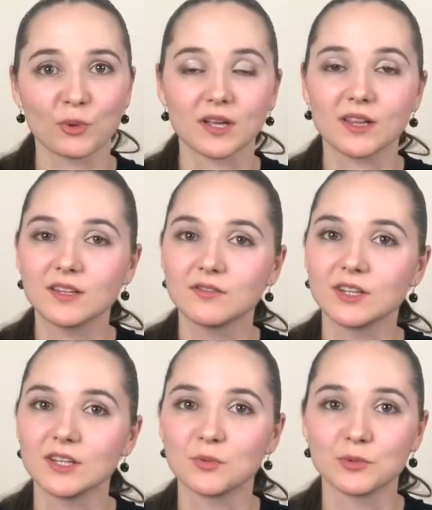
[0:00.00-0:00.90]
One
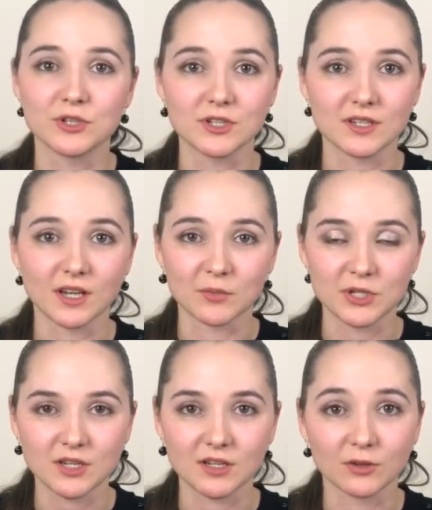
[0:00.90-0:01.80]
nuance also
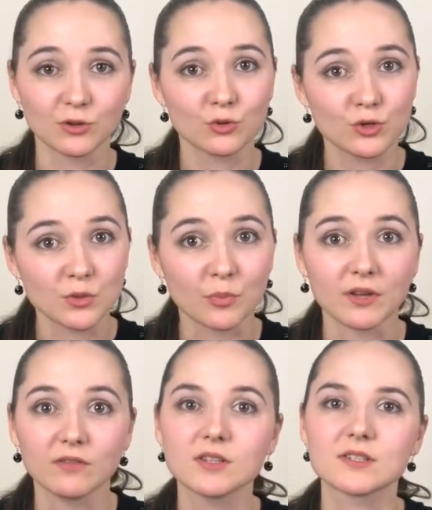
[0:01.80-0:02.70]
appeared in the
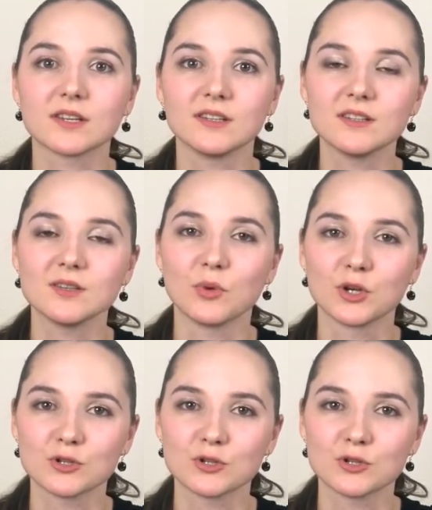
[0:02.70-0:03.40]
network action.